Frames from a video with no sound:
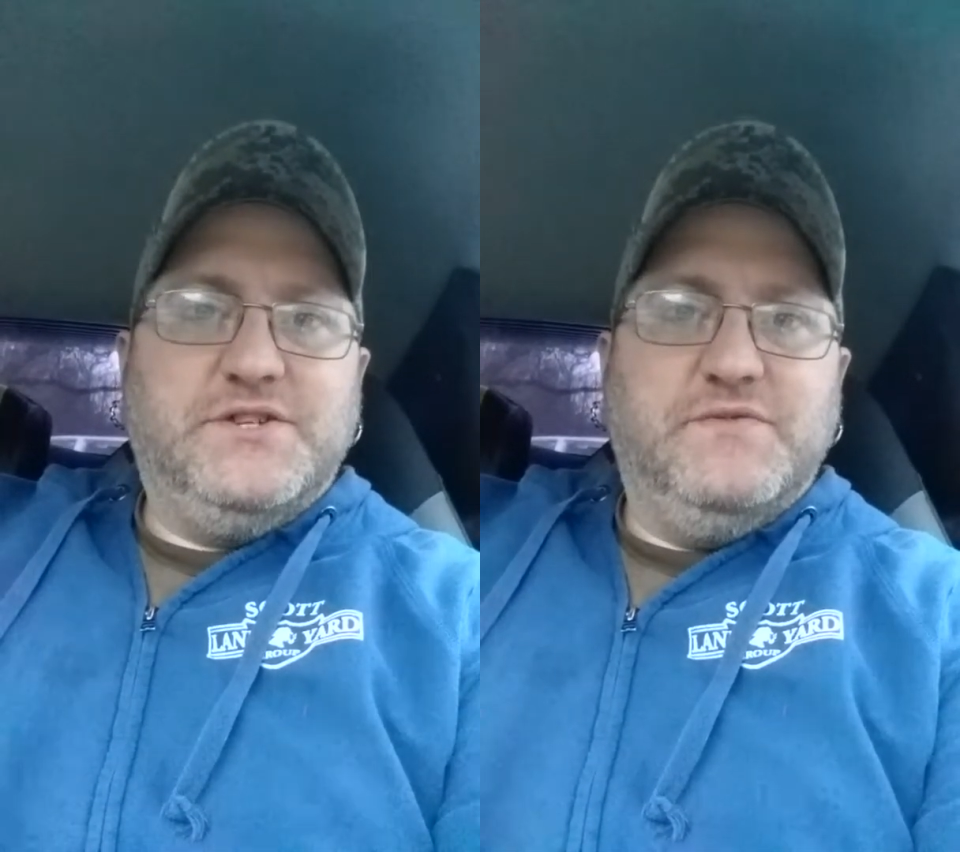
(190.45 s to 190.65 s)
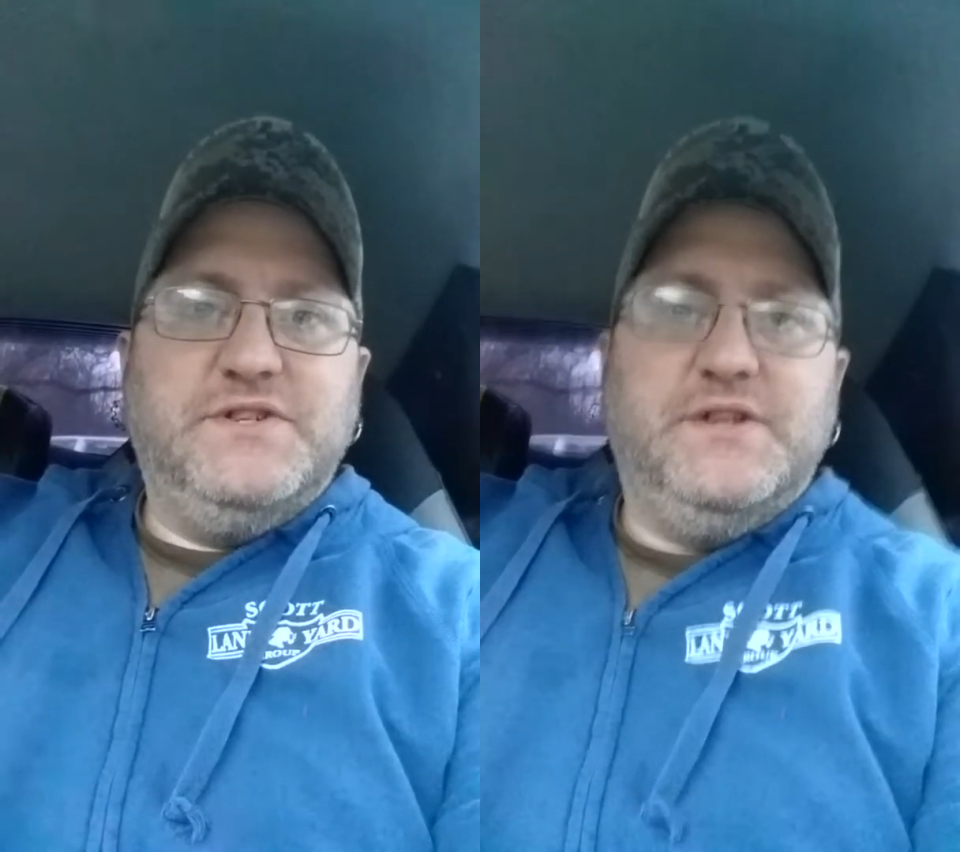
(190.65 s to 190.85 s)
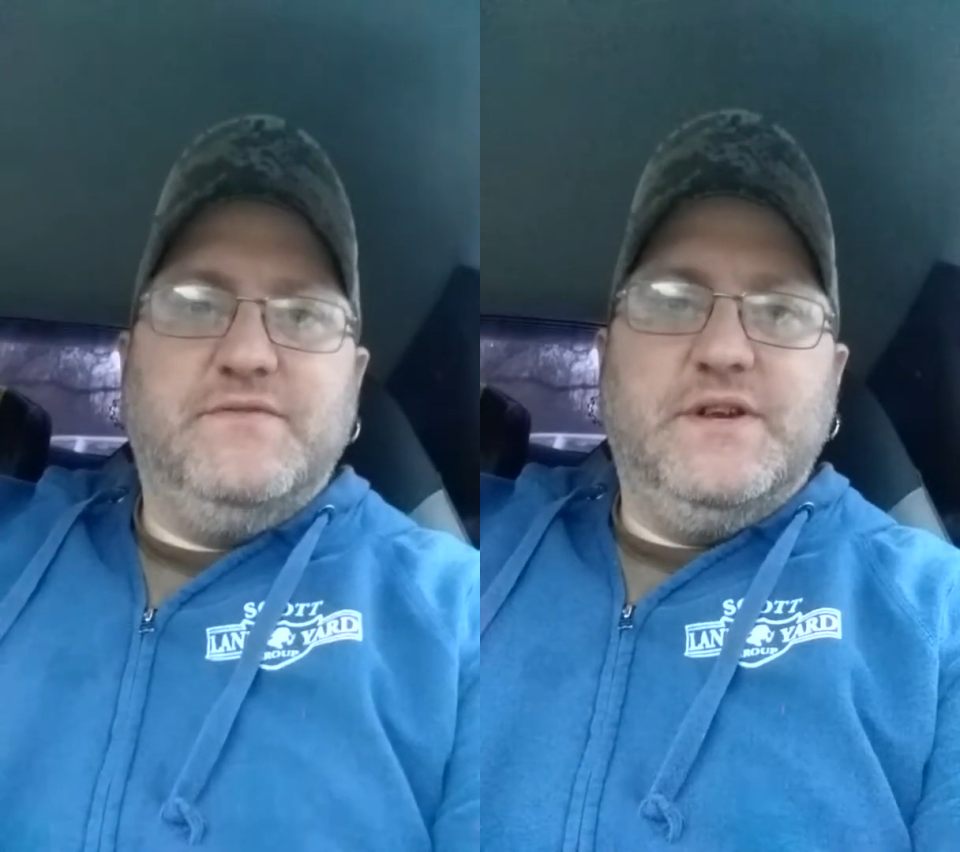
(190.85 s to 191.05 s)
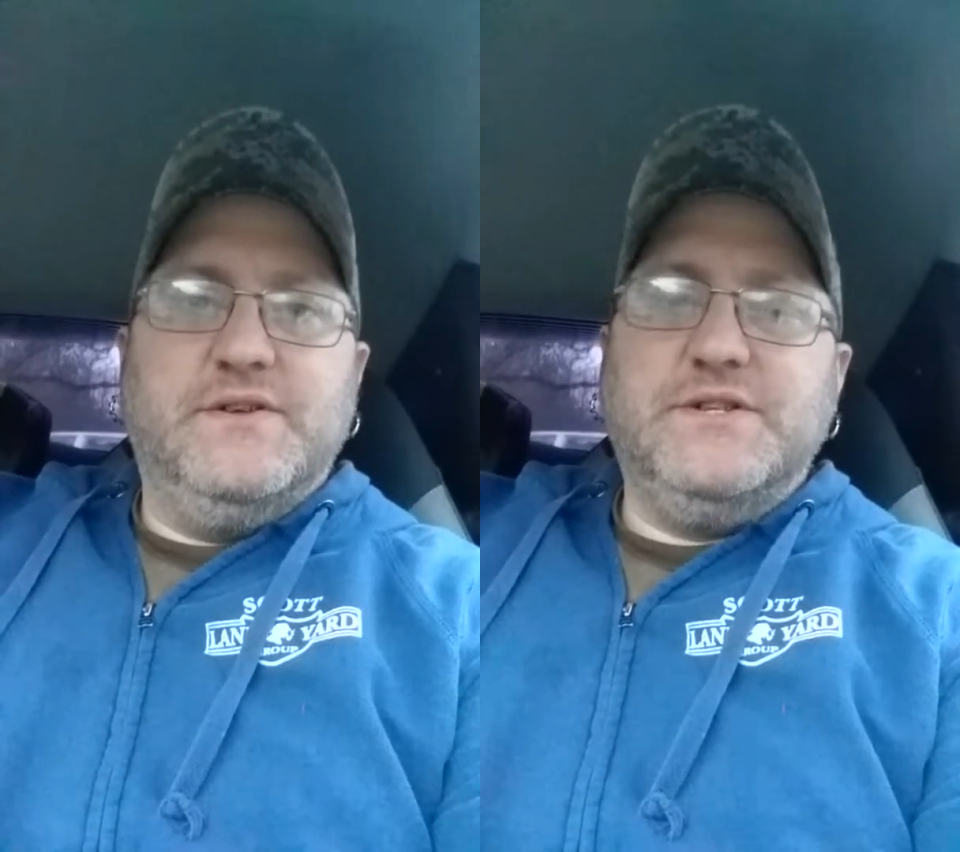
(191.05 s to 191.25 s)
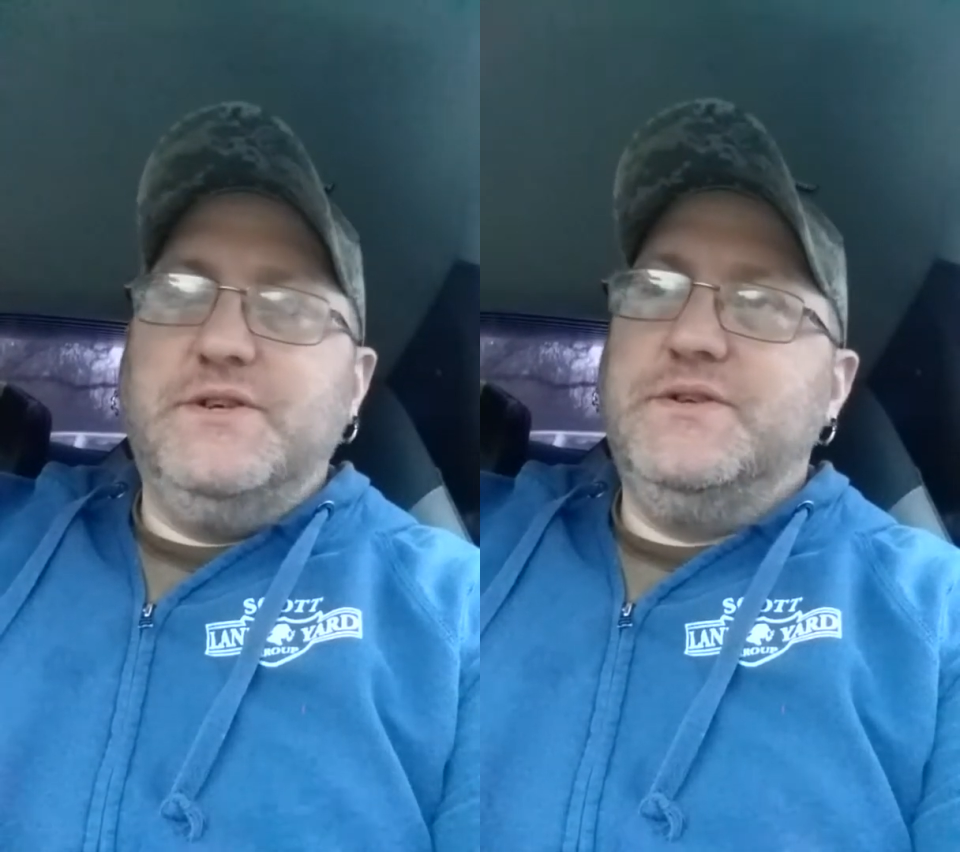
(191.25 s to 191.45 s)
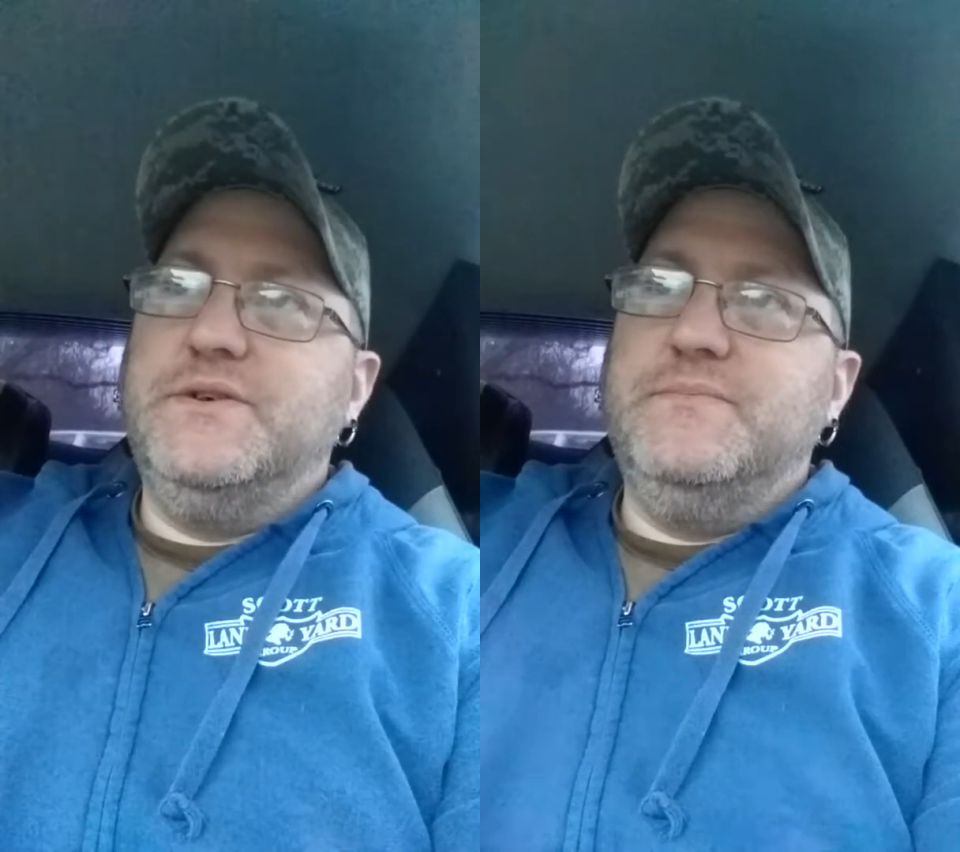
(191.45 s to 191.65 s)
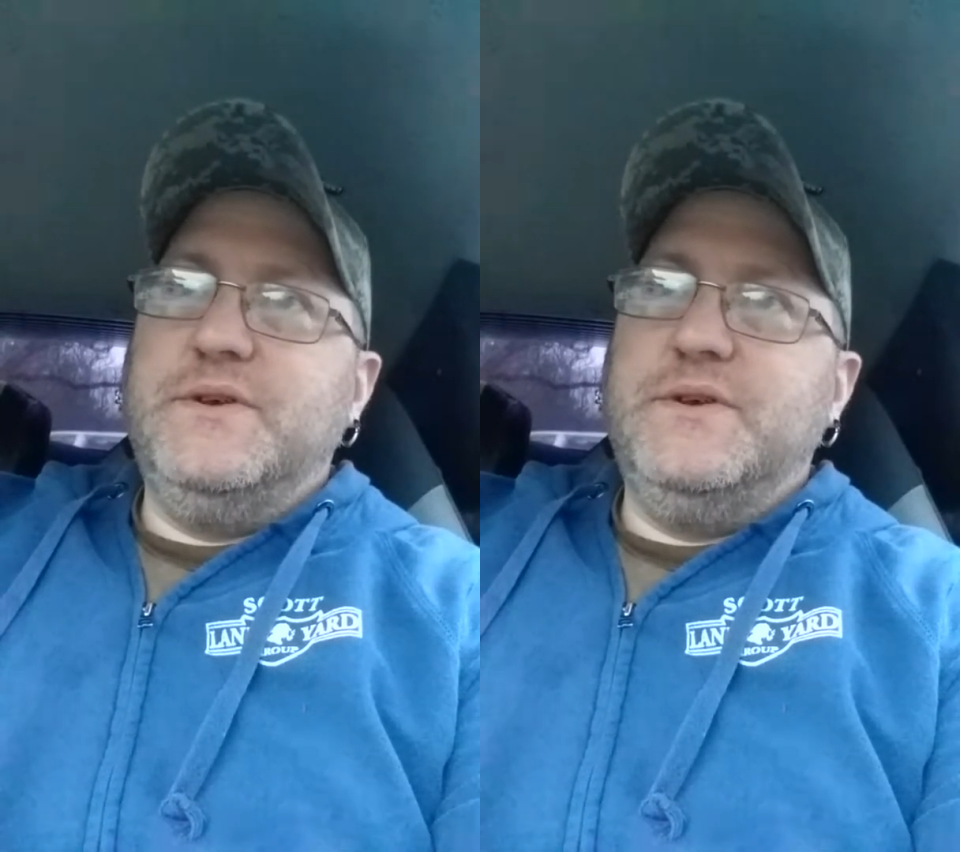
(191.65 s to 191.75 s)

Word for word: You've seen the videos on YouTube.